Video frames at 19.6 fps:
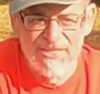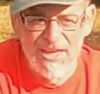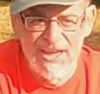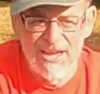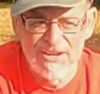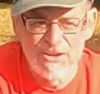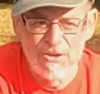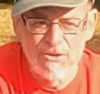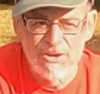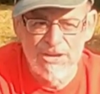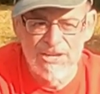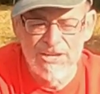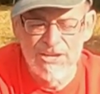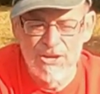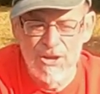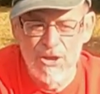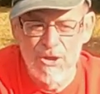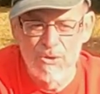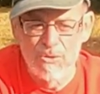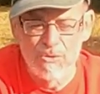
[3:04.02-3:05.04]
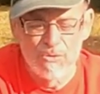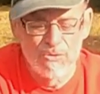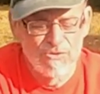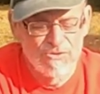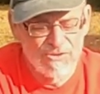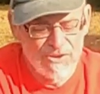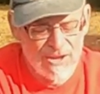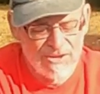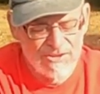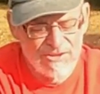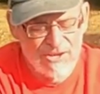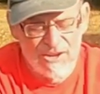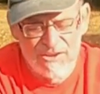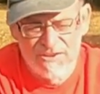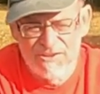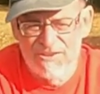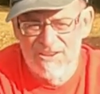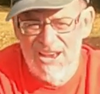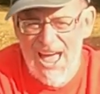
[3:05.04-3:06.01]
that you can use
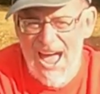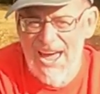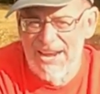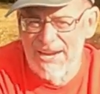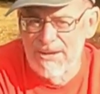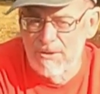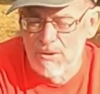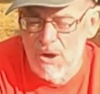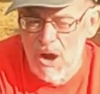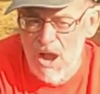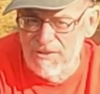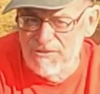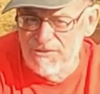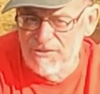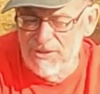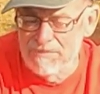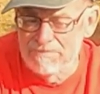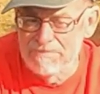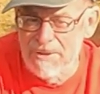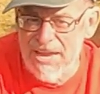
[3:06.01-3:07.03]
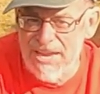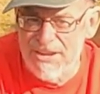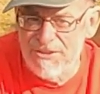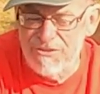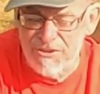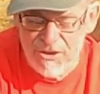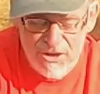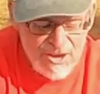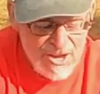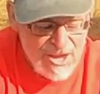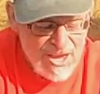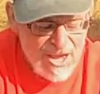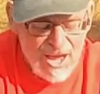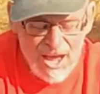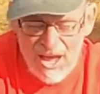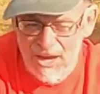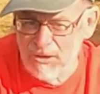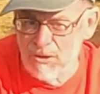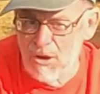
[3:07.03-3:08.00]
to slide across the beach,
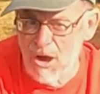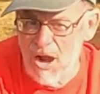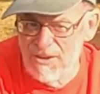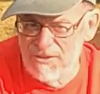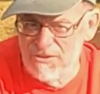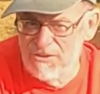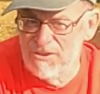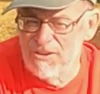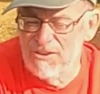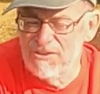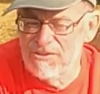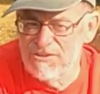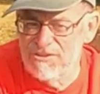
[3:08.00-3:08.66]
across the